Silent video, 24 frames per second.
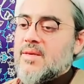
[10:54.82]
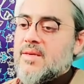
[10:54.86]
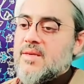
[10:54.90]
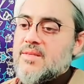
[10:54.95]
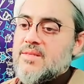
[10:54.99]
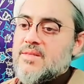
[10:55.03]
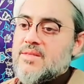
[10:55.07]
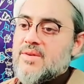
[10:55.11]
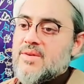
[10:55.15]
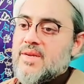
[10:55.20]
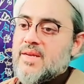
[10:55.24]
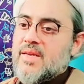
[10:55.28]

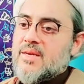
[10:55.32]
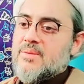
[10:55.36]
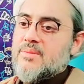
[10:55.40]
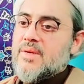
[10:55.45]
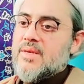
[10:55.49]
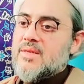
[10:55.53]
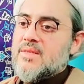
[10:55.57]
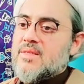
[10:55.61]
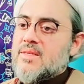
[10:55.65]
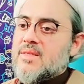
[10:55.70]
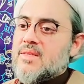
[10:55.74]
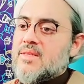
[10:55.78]

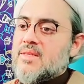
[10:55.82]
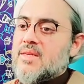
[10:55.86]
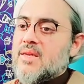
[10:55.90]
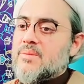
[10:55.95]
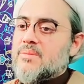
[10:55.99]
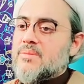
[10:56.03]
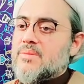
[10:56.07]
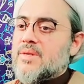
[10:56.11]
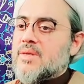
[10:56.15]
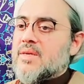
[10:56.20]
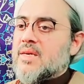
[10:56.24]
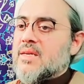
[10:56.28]
recommended
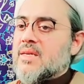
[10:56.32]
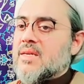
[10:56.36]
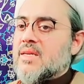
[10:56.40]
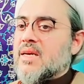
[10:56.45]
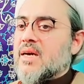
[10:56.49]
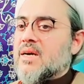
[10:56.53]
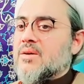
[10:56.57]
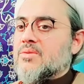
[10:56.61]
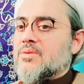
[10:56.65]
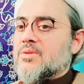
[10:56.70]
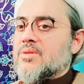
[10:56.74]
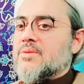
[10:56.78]
number and
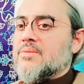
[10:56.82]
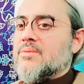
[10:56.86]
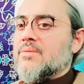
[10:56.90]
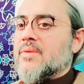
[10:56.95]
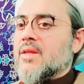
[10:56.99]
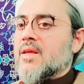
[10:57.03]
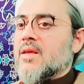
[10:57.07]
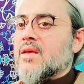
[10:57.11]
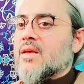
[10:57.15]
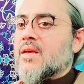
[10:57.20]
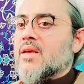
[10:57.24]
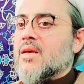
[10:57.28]
count.
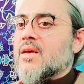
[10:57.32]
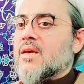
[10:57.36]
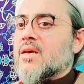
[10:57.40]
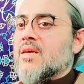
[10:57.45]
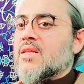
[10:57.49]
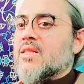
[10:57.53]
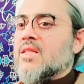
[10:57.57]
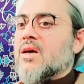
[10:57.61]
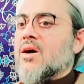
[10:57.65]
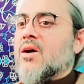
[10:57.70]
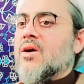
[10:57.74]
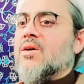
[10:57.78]

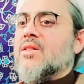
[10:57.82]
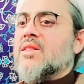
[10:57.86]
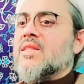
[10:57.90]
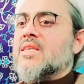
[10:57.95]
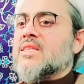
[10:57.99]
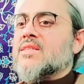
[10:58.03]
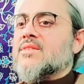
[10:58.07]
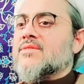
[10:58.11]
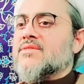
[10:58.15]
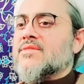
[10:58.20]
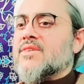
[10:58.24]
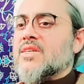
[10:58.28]
Now all
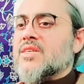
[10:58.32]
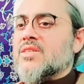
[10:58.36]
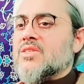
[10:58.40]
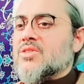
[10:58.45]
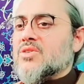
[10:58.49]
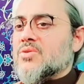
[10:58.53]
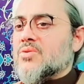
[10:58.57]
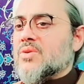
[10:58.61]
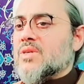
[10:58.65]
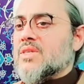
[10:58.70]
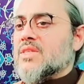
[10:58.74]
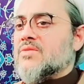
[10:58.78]
this
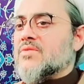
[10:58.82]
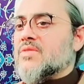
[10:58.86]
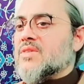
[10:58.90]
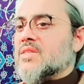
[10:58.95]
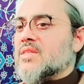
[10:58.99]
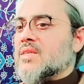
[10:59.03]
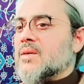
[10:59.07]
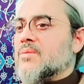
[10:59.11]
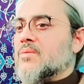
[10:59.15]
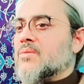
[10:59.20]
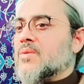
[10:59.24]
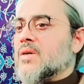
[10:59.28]
virtue is for
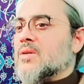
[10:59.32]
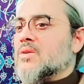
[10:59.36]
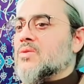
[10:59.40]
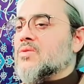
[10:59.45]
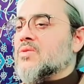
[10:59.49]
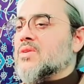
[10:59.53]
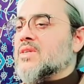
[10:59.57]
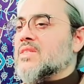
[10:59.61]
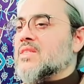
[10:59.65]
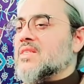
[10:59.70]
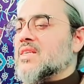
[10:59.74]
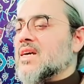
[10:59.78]
someone who
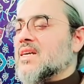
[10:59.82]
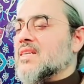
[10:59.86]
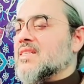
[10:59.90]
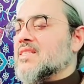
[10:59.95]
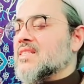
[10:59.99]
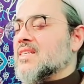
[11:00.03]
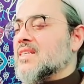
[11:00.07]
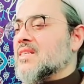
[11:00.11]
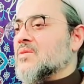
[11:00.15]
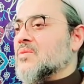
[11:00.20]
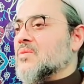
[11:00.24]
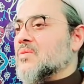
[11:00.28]
recites
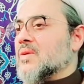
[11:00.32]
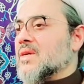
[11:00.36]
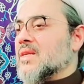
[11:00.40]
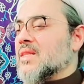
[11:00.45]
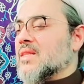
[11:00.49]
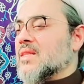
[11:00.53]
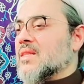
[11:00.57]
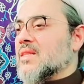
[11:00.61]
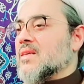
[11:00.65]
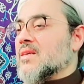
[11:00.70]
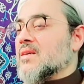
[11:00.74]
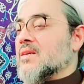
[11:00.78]
it with
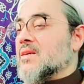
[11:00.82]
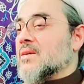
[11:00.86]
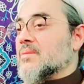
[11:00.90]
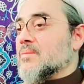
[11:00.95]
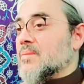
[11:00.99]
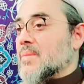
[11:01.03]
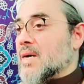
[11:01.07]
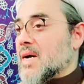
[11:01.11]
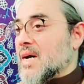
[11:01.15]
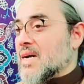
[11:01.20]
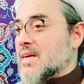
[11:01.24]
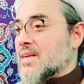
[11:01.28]

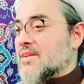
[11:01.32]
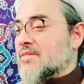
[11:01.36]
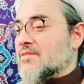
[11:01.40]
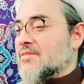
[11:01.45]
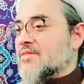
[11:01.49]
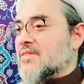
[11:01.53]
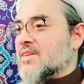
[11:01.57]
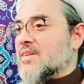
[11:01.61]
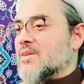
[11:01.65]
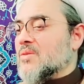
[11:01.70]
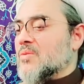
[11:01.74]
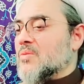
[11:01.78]

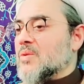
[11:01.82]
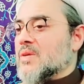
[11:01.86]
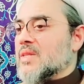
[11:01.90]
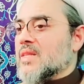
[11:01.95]
ma'rifah, with